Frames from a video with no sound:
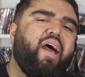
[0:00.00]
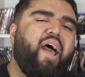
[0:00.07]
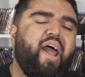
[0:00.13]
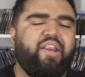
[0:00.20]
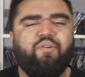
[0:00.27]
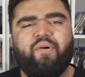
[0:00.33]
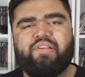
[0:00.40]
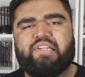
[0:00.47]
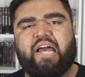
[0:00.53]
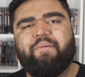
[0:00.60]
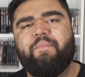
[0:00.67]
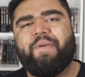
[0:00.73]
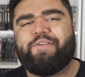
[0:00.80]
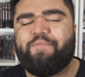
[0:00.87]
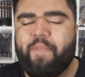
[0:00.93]
Anyways, I've
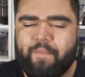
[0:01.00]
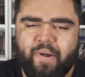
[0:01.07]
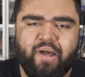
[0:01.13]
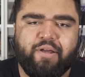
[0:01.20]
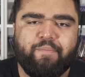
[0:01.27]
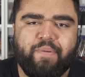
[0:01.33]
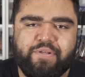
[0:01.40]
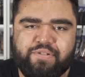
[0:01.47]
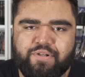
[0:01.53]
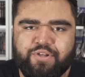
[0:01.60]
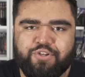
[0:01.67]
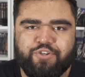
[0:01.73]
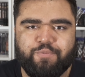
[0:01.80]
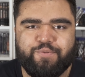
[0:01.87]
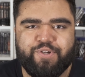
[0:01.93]
been Mitch from the Mockbuster
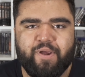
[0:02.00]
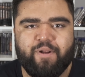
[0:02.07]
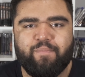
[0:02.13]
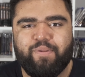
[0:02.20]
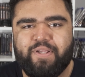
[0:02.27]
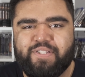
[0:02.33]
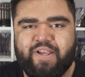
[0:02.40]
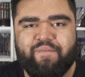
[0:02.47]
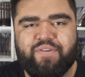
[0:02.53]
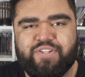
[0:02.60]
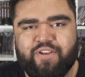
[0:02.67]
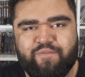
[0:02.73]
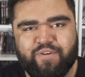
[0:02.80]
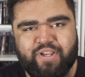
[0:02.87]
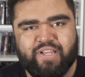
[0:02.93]
YouTube channel. Please have
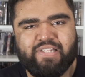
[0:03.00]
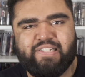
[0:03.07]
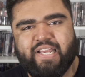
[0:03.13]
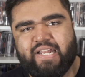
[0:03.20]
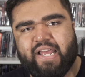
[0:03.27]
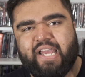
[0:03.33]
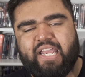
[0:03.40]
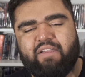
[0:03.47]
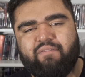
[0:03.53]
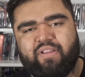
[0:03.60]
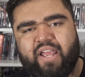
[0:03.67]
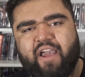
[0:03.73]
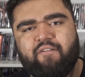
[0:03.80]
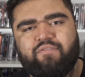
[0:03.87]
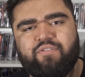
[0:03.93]
yourself a good day, night,
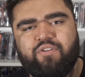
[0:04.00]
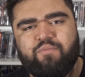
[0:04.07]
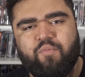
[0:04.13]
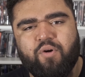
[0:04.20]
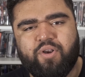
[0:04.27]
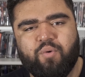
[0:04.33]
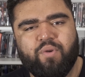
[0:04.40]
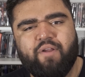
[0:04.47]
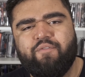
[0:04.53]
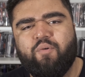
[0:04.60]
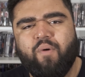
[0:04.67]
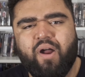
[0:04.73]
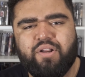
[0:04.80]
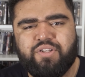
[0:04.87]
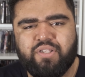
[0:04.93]
evening, afternoon, morning, whenever you're
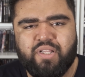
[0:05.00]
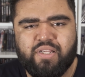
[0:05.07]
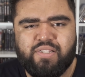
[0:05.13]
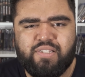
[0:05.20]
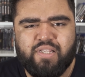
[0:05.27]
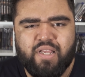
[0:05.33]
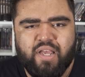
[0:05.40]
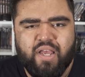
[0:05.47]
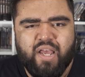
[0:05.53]
watching this.